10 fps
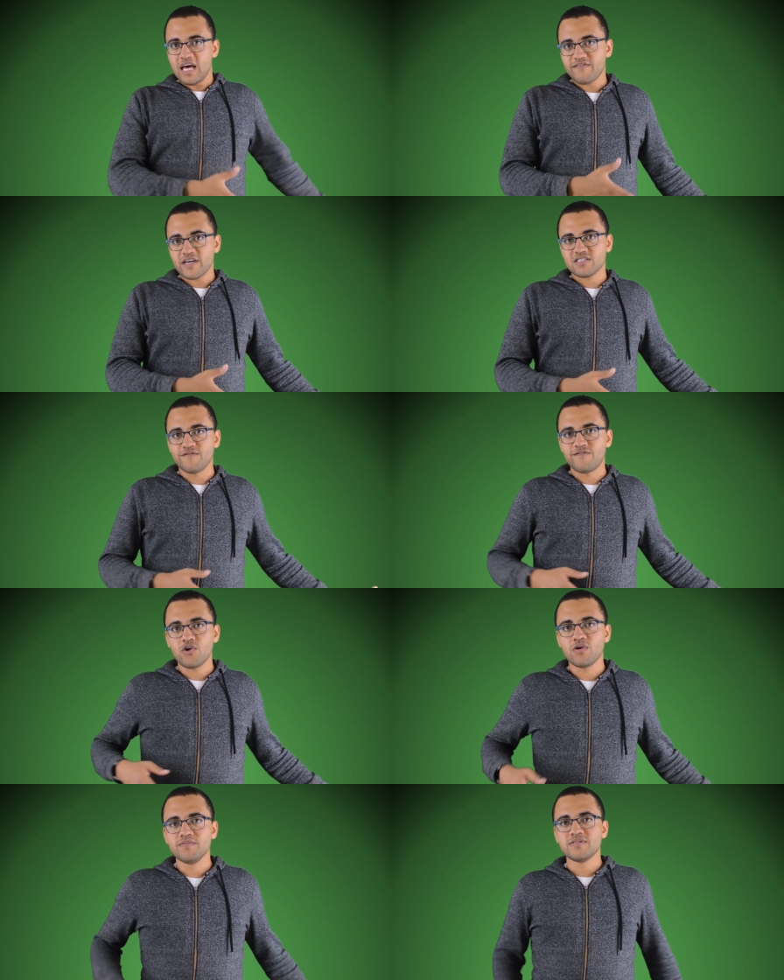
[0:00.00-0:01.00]
live action
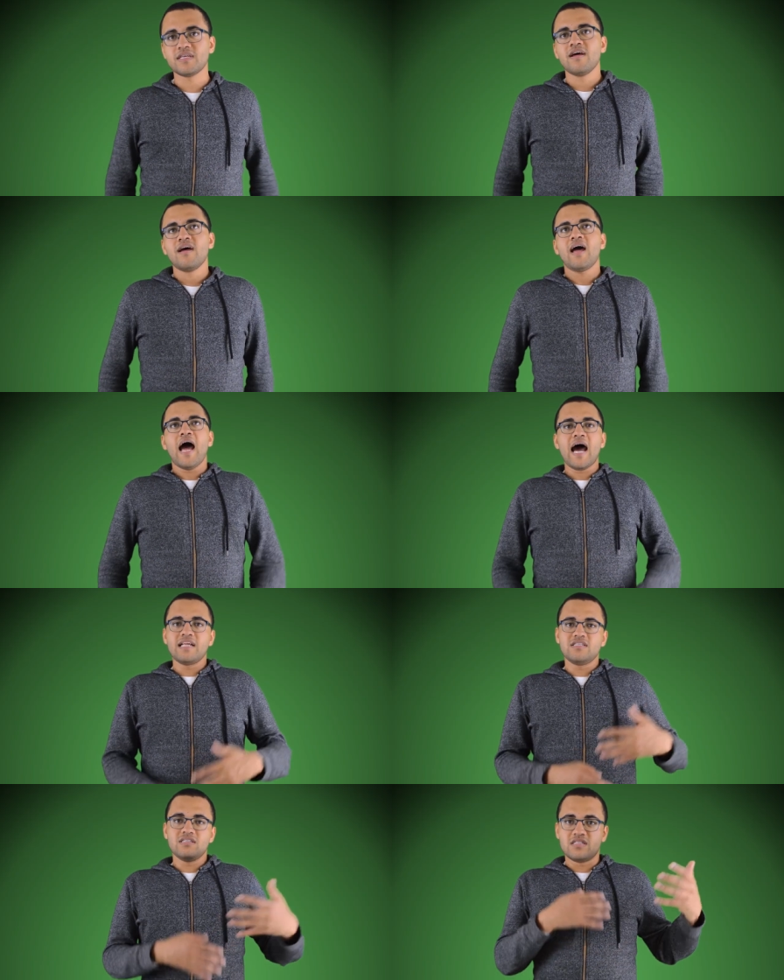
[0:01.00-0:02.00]
films
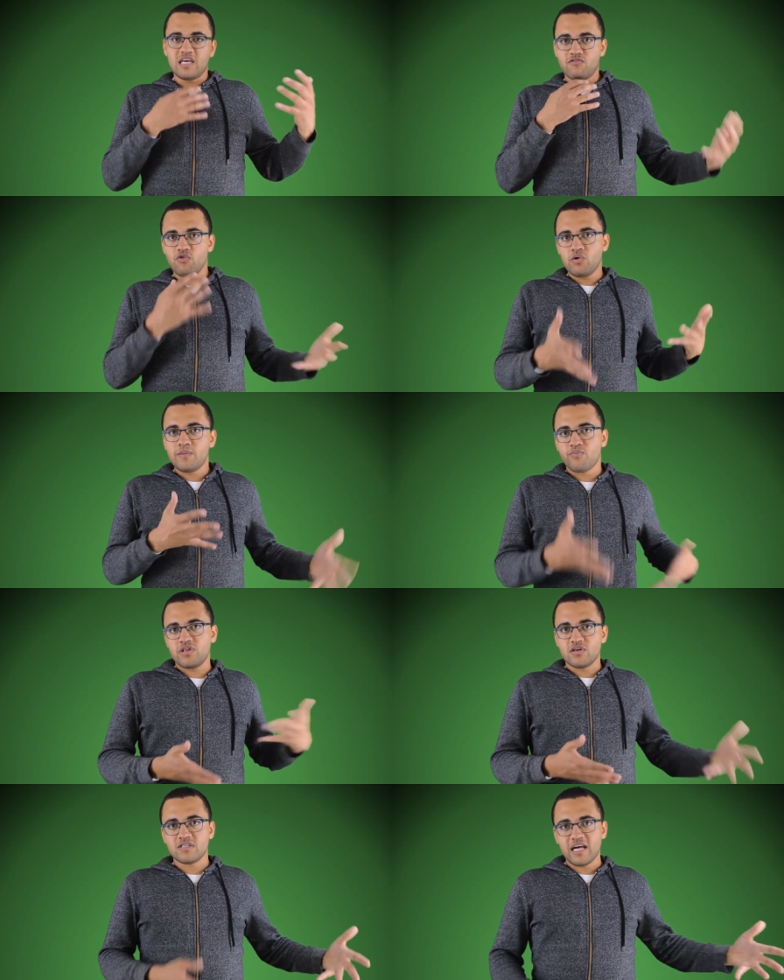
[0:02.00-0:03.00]
and they grew up with
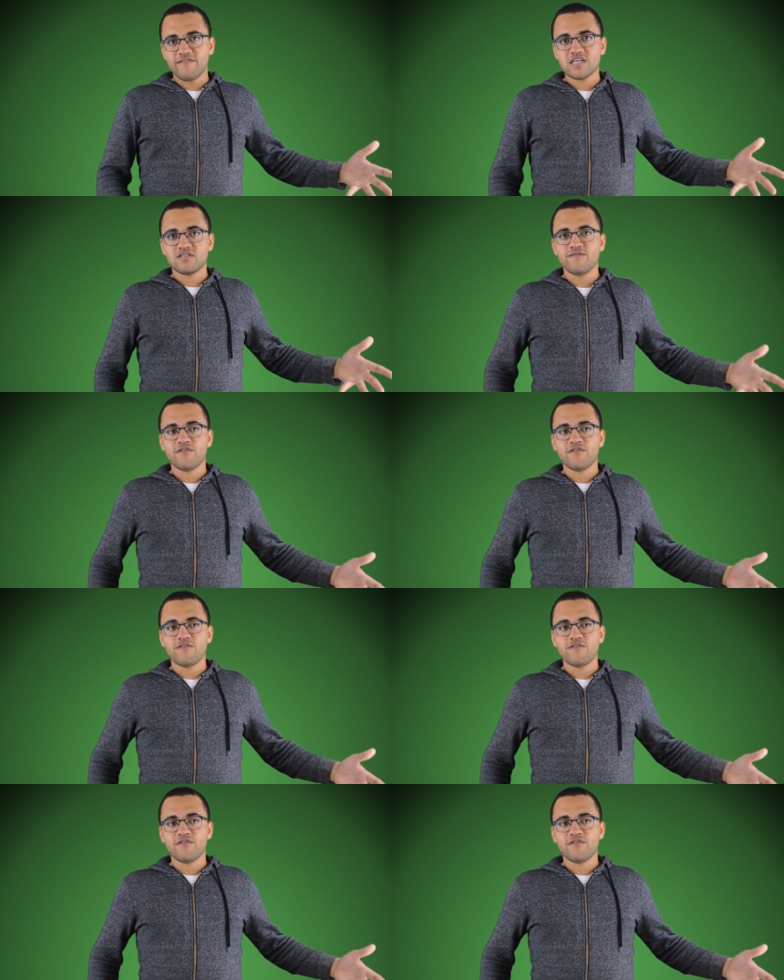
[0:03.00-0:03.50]
those live action